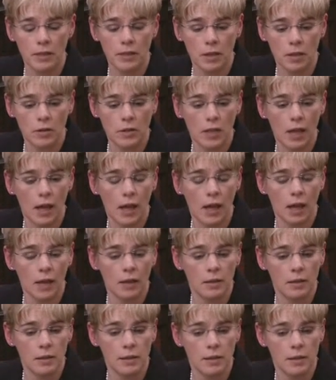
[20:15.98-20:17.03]
Delta
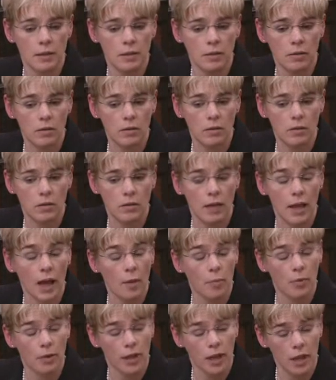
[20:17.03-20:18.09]
as to the
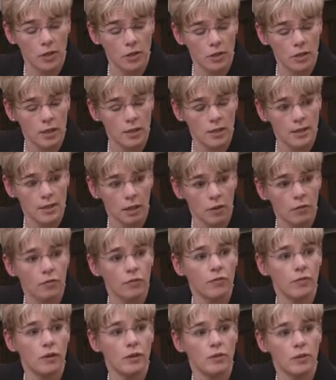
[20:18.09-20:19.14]
application
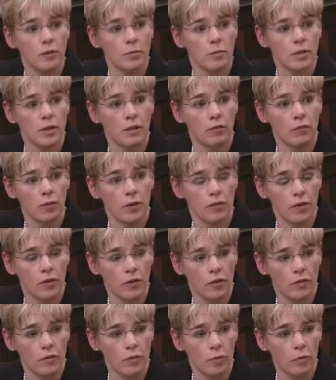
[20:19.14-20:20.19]
itself in terms of we've
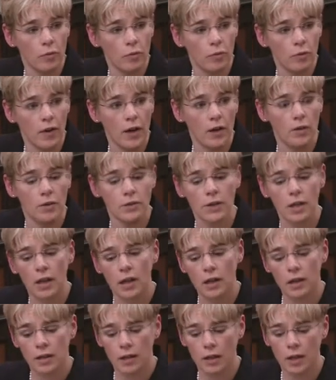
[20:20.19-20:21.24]
heard from providers,
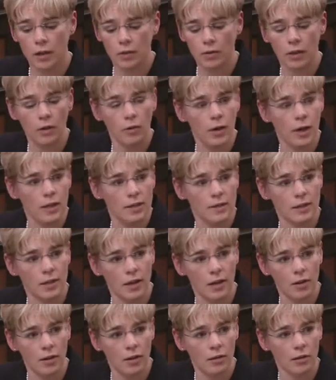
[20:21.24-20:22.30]
I don't like rates
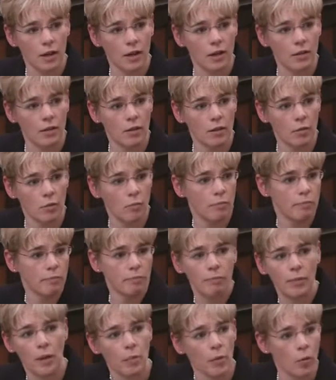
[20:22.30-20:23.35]
and I don't like the
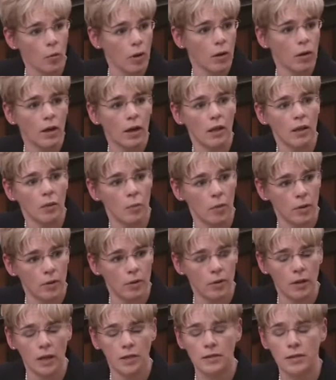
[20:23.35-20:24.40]
paperwork and the
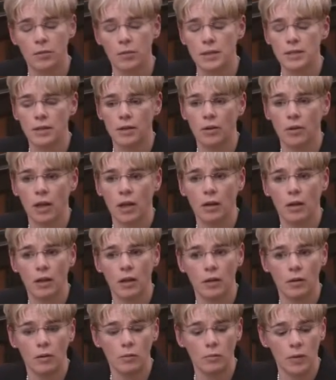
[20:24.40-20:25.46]
burden. And so we said, okay,
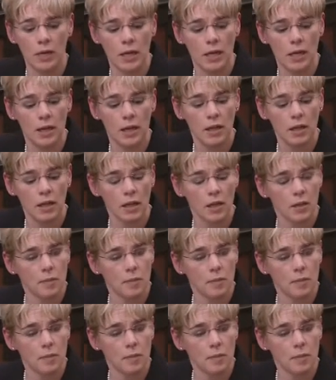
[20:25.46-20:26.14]
can we